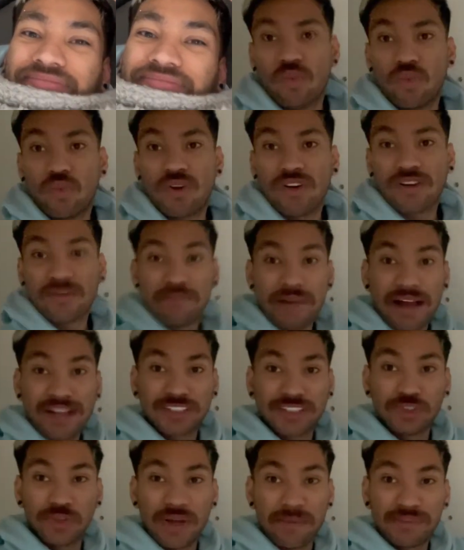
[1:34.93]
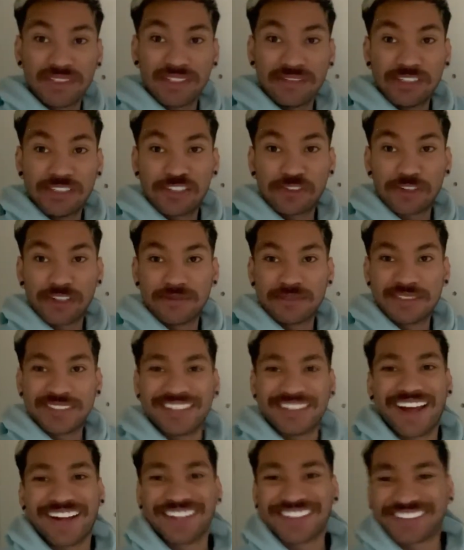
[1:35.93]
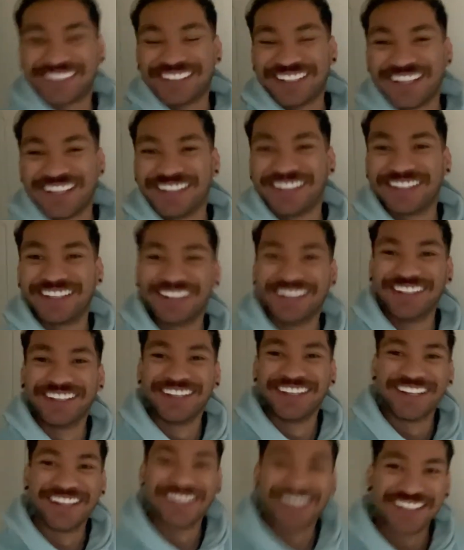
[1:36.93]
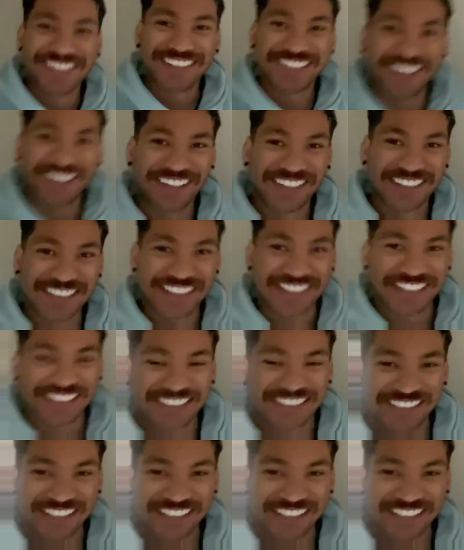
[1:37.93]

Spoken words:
Welcome back to MTV Cribs. No, just like, so this is